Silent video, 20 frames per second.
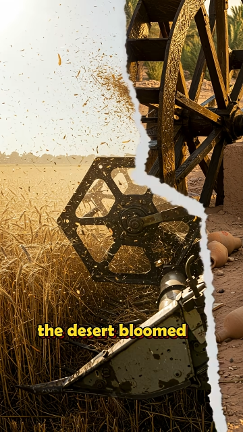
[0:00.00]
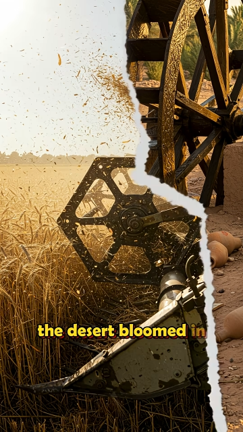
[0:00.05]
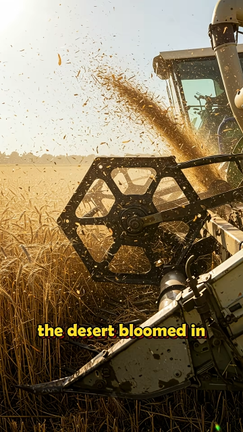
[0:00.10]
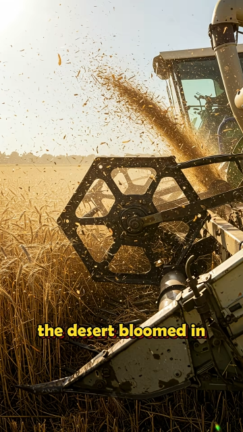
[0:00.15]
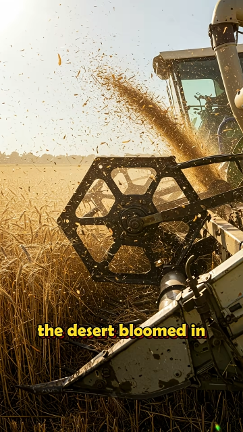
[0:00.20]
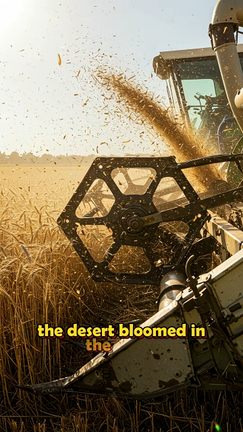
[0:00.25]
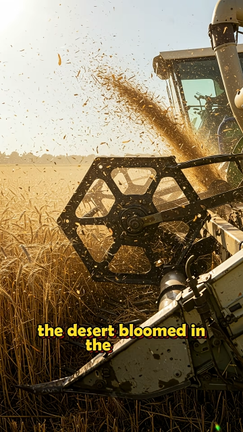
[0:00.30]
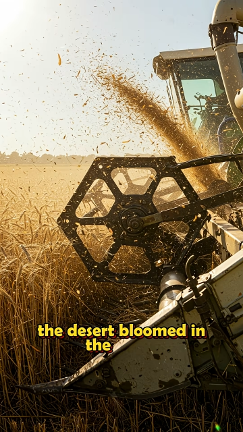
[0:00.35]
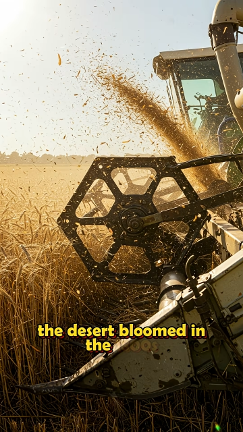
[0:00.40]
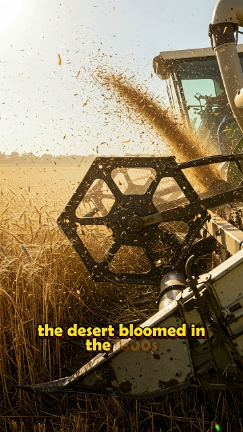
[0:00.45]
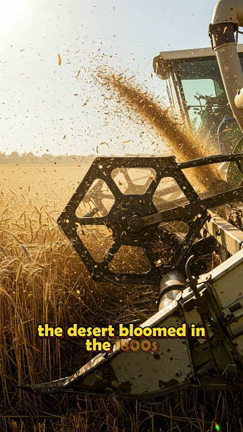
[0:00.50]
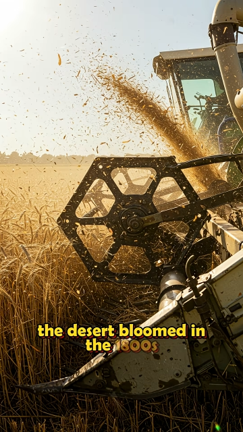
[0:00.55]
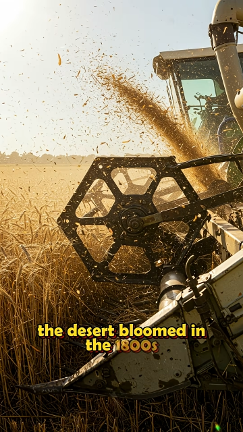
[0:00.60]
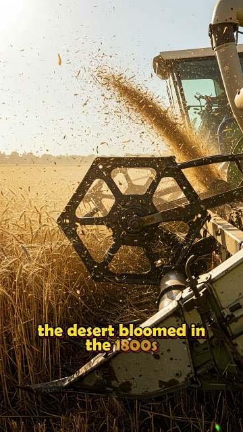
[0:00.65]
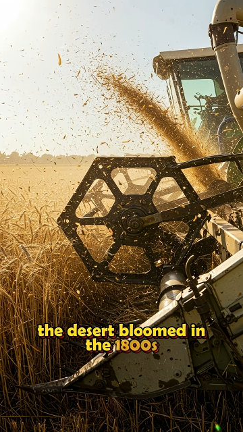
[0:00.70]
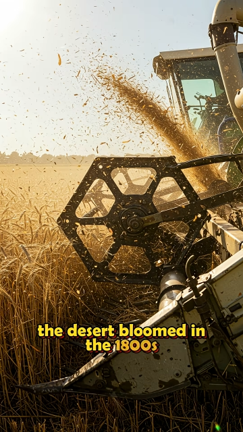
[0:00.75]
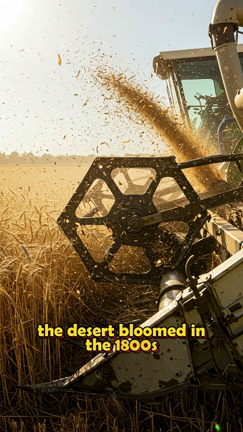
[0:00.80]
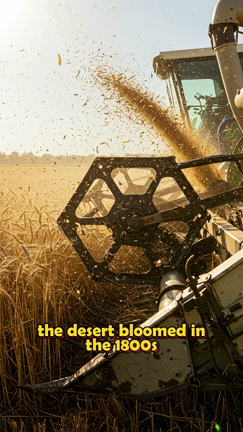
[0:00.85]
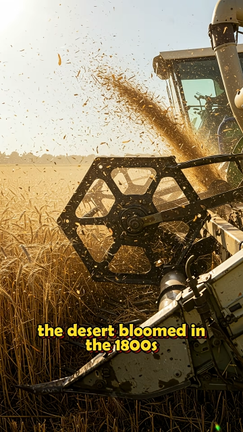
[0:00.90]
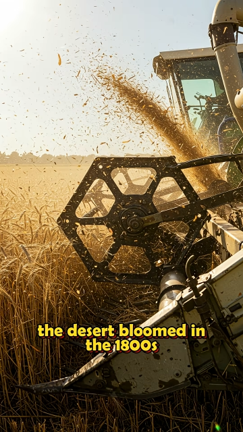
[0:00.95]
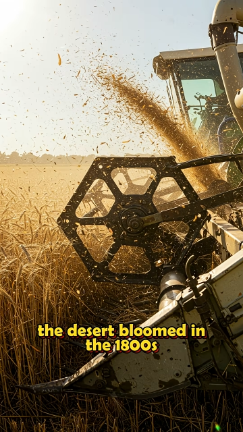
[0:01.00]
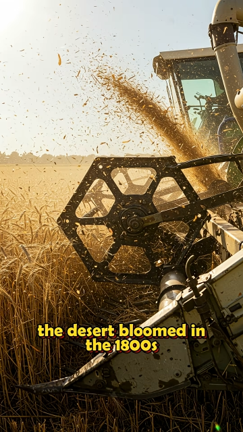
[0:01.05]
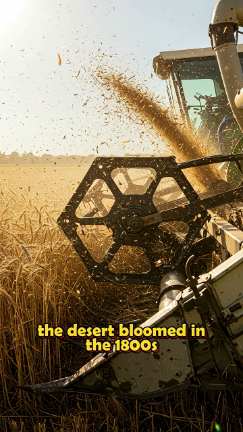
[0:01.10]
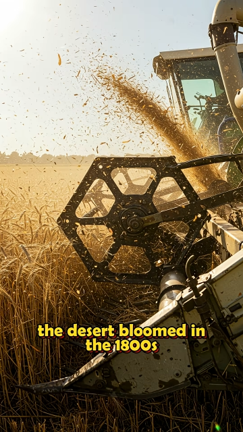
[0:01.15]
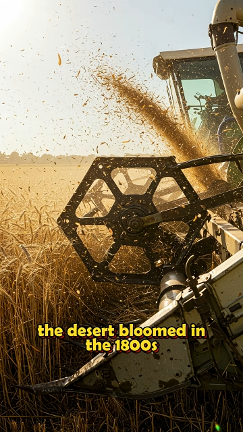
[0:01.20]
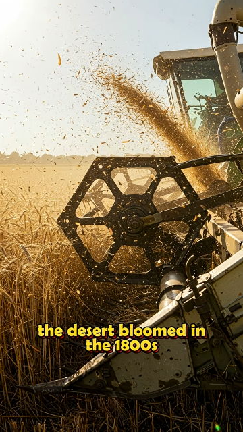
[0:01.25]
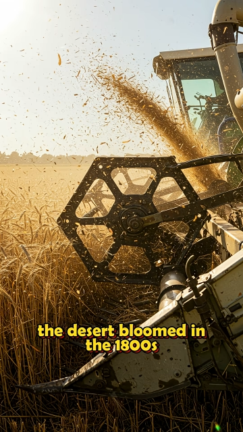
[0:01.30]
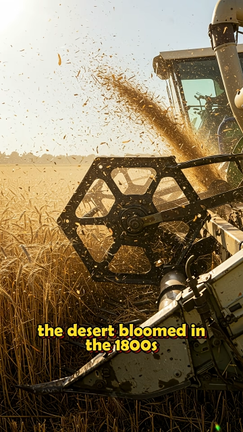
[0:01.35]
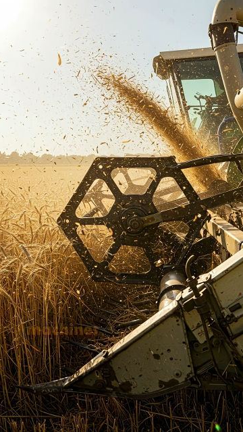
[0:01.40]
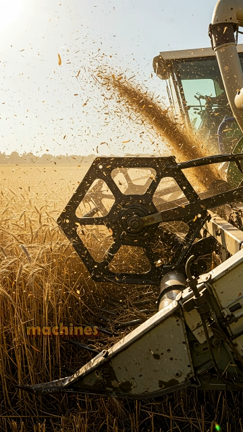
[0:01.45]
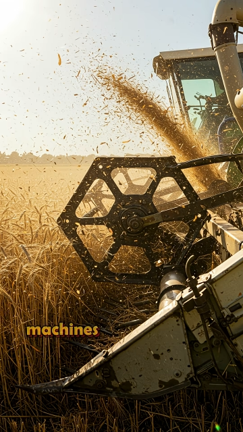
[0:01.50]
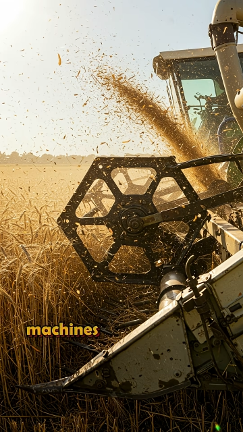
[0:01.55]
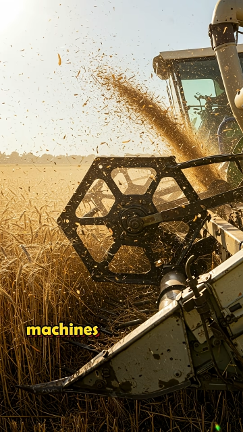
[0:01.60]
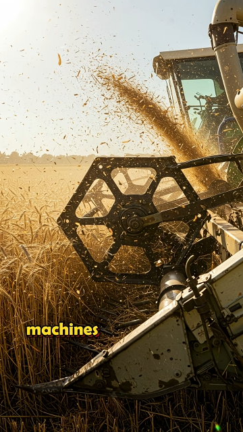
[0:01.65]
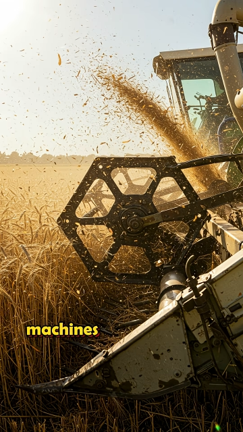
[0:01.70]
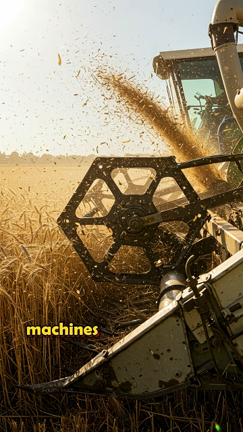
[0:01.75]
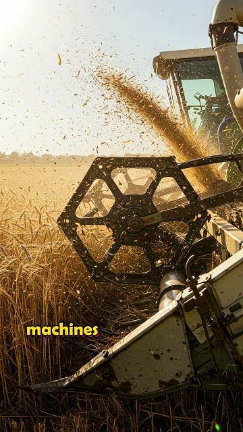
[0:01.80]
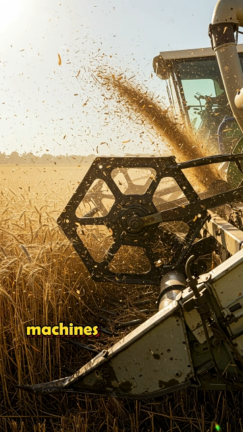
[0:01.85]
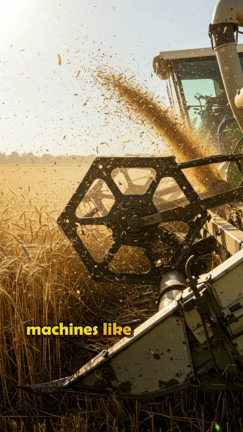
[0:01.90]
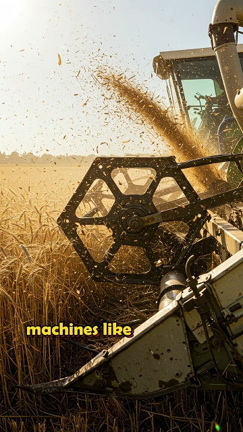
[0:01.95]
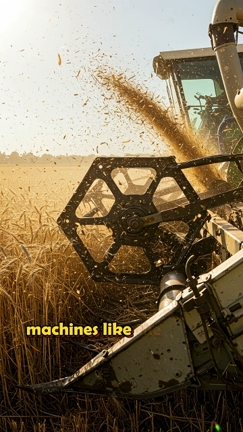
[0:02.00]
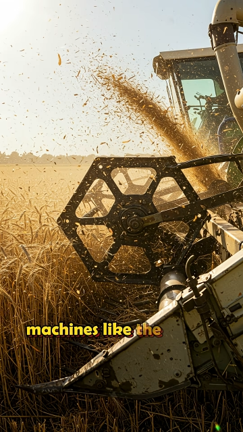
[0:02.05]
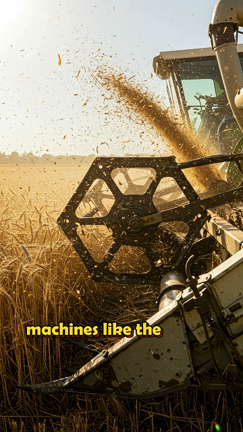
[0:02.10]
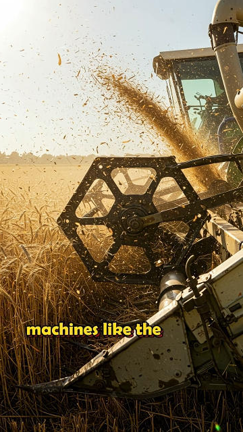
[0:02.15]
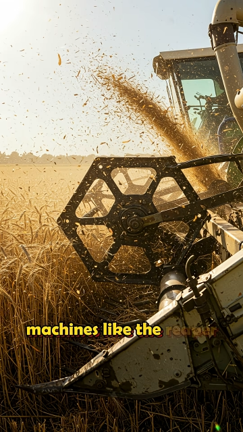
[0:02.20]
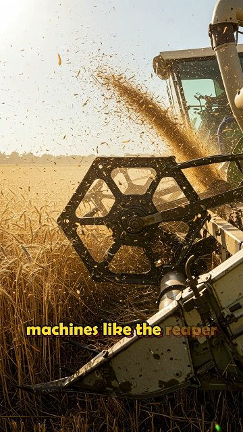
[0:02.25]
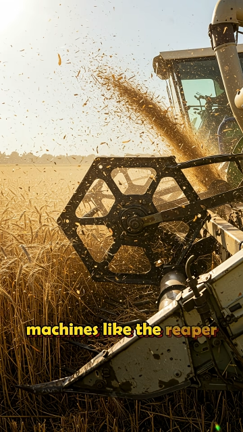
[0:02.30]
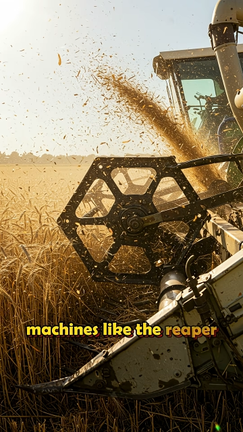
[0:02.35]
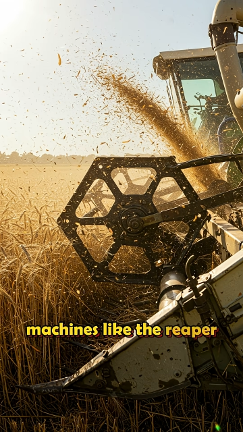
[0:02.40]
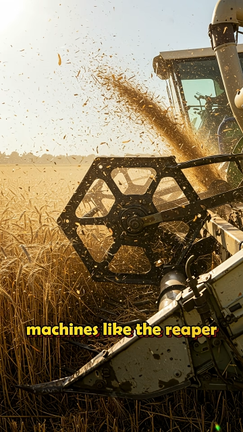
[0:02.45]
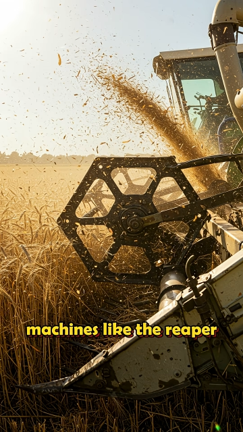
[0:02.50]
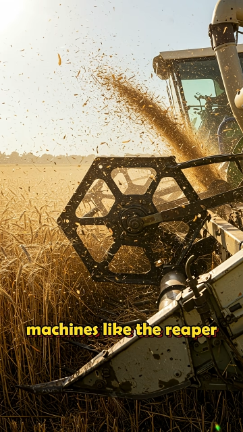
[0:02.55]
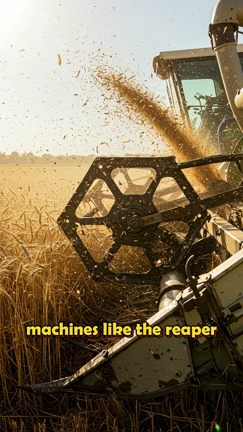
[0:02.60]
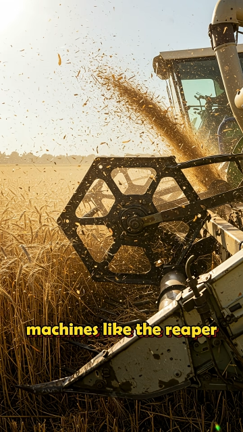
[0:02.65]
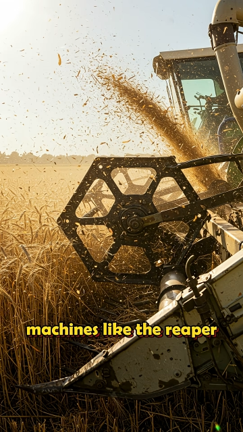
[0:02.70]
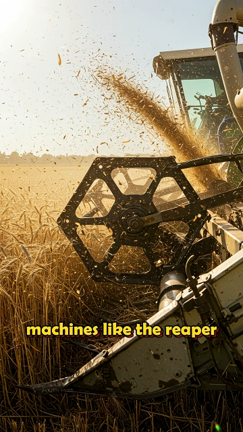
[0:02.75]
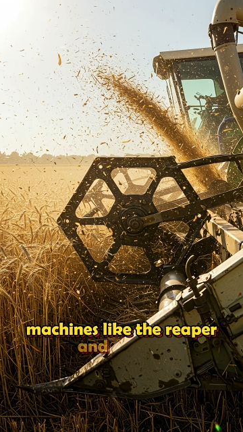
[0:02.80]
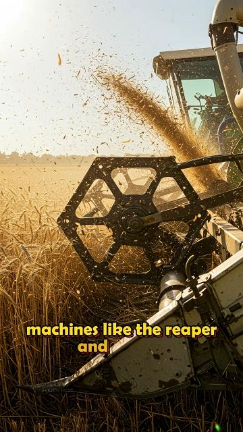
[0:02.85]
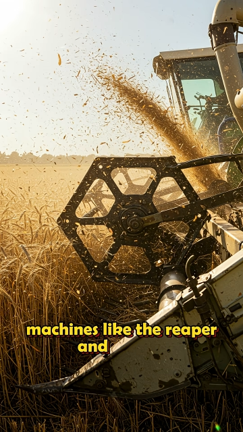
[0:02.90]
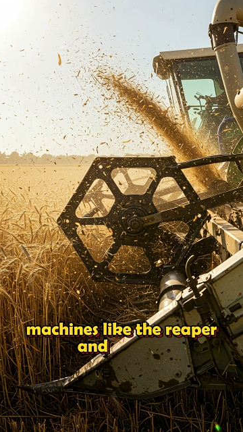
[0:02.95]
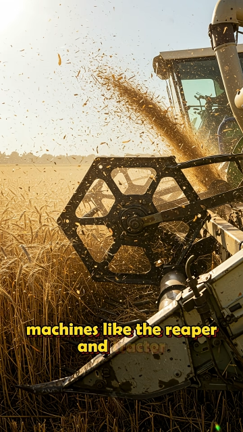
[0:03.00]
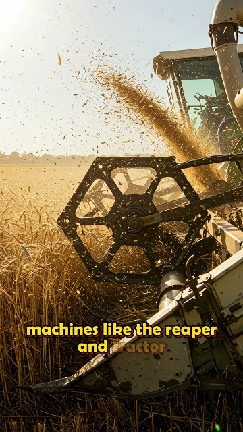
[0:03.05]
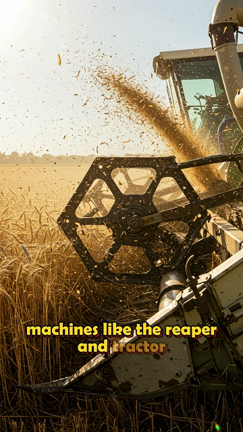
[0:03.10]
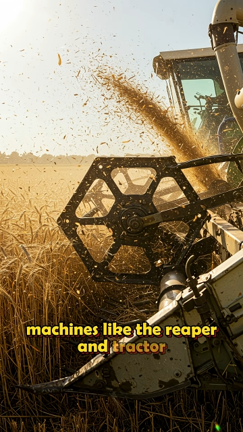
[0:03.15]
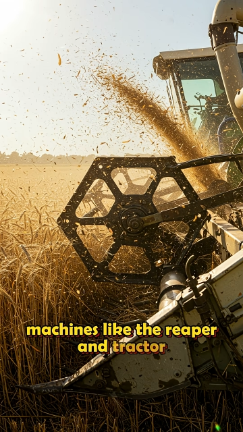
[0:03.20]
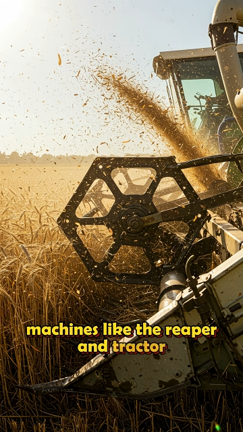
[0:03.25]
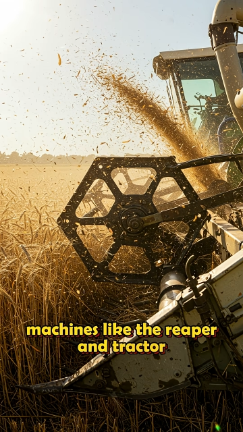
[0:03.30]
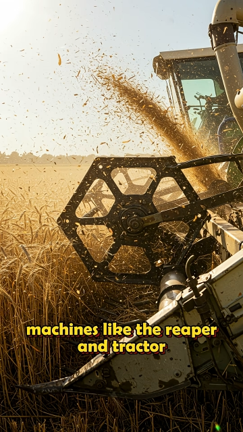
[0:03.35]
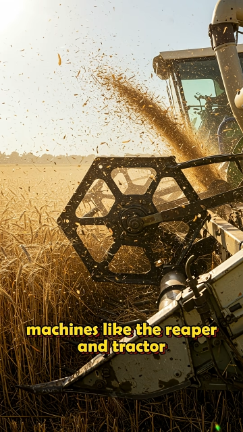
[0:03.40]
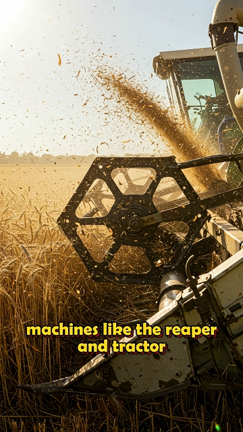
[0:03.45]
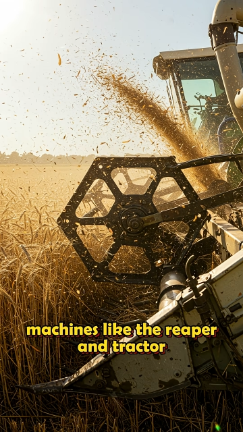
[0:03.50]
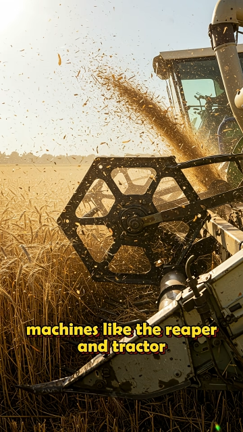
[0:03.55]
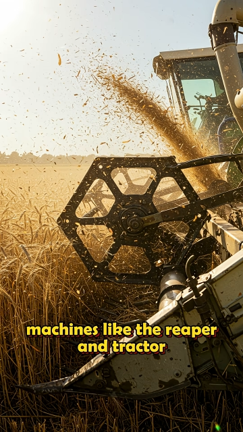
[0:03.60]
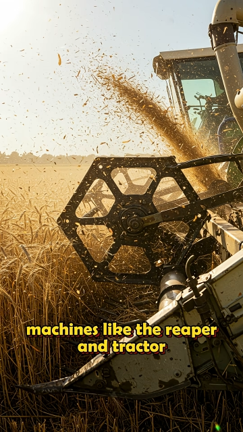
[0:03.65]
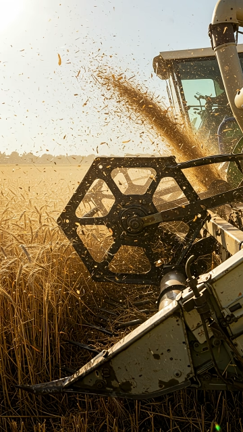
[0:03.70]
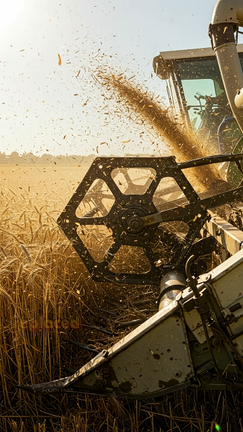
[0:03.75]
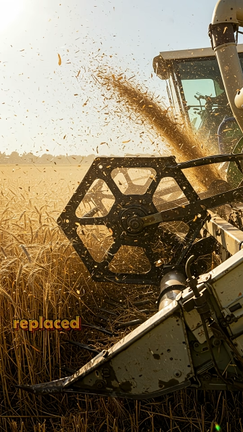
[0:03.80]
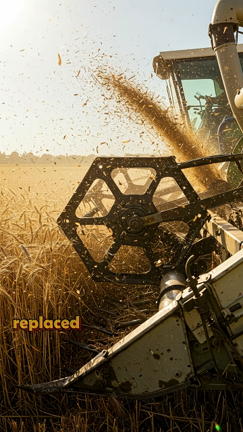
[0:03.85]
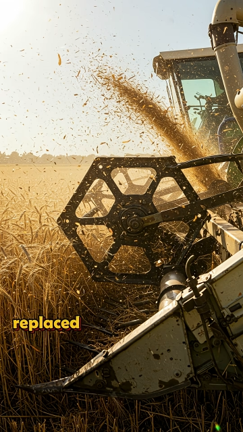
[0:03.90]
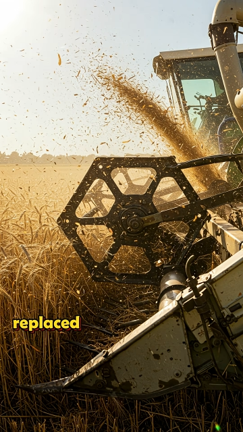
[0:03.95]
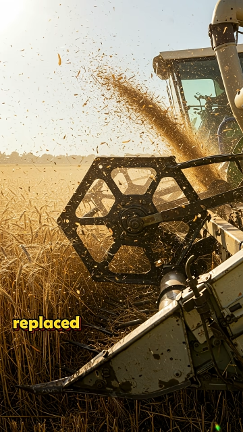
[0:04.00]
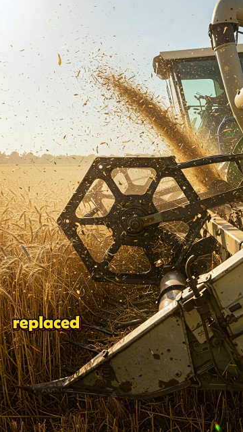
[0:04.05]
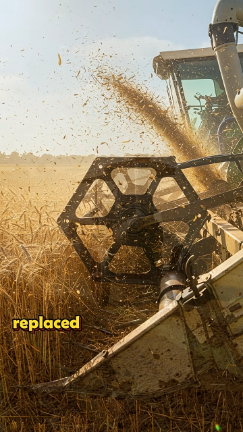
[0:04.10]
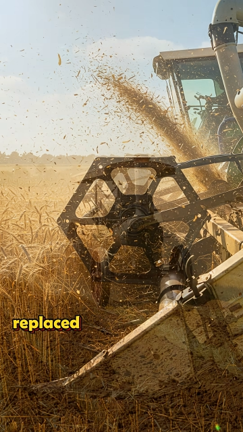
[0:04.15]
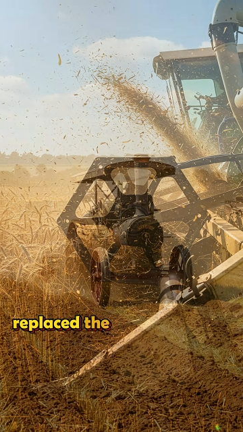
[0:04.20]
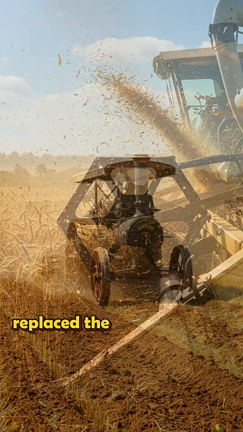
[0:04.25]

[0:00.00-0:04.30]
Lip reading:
Nobody's mouth can be seen.